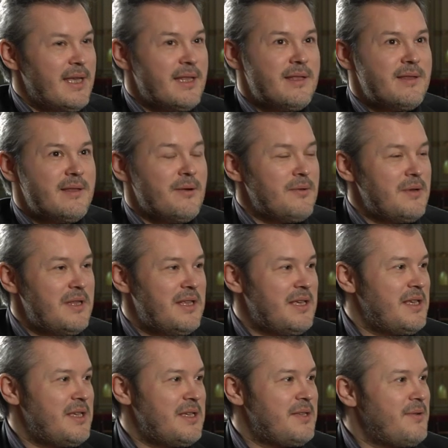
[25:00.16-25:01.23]
and only the
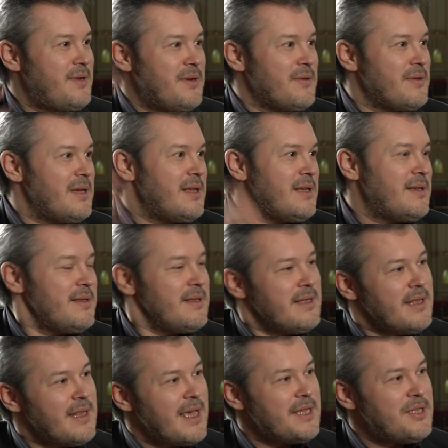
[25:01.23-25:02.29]
history, only
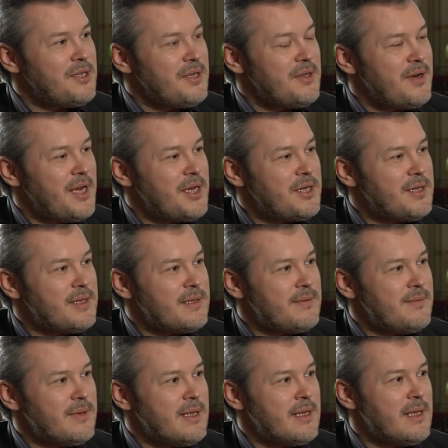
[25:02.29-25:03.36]
the next
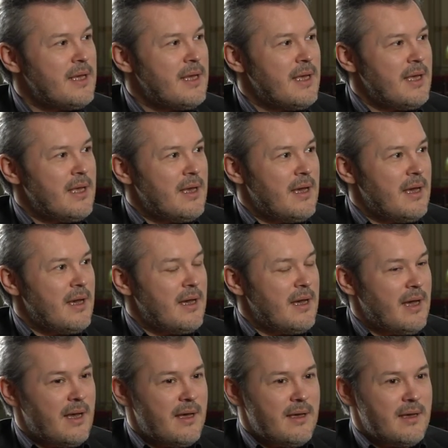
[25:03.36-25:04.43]
generations will
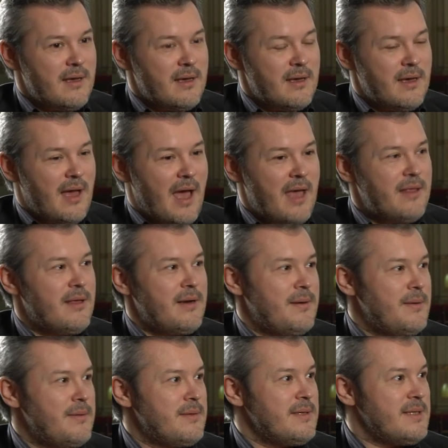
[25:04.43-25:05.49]
either
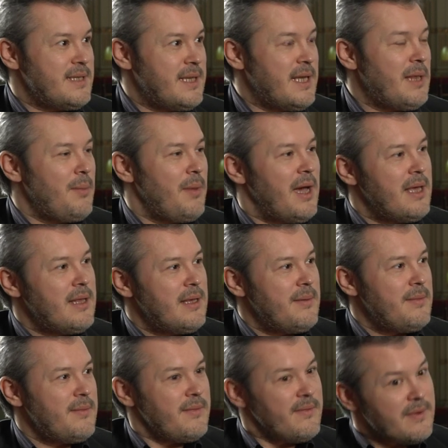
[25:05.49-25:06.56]
still buy
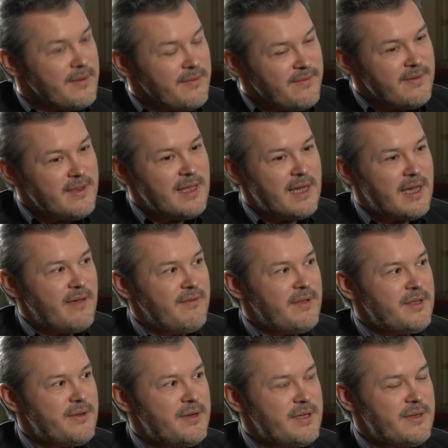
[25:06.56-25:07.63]
them, will have
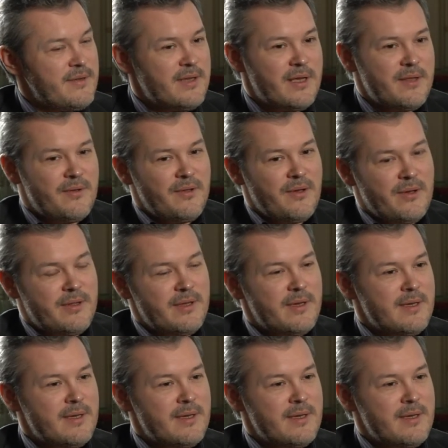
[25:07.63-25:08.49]
interest on that or not.